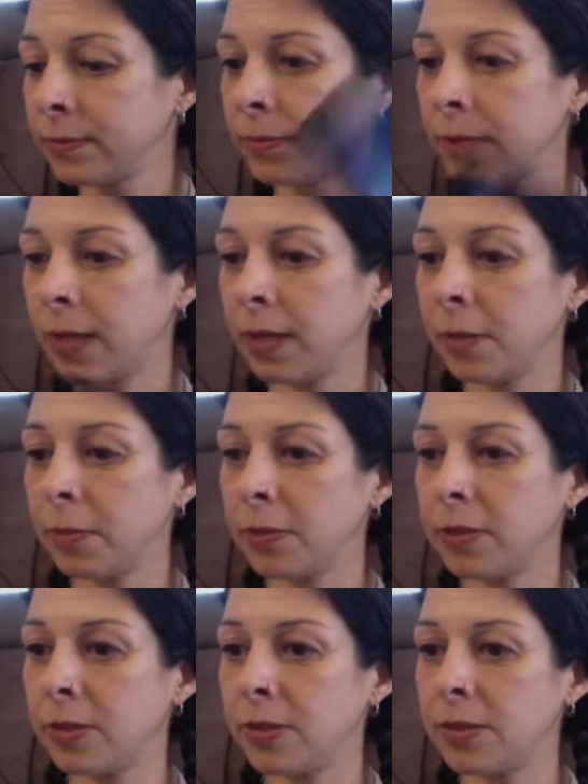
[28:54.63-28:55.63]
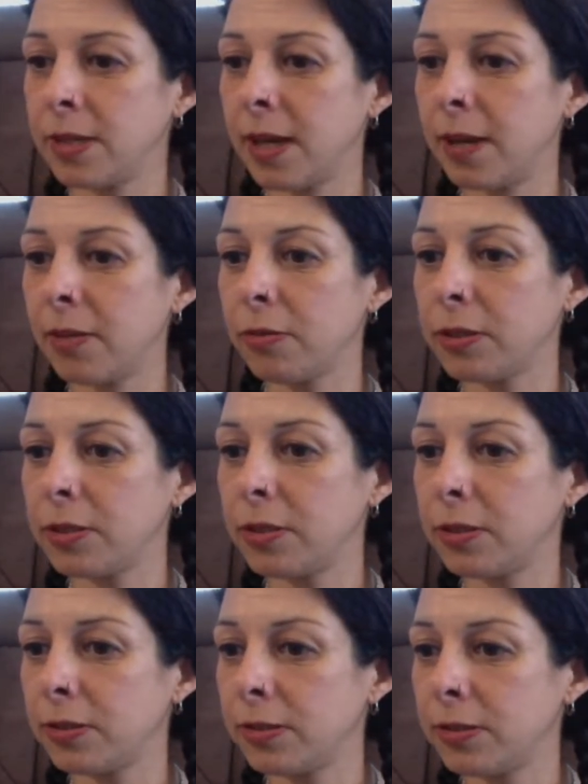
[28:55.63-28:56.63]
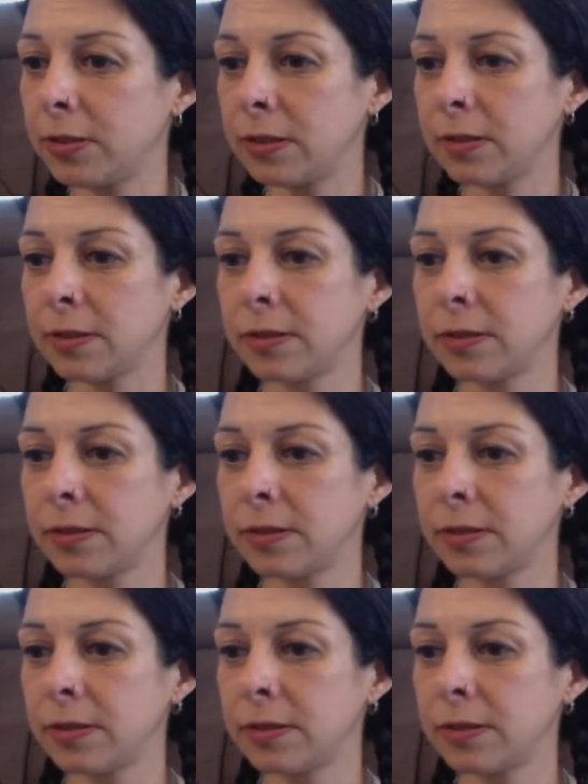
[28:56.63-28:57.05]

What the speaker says: Got a couple 2s now, 3 2s.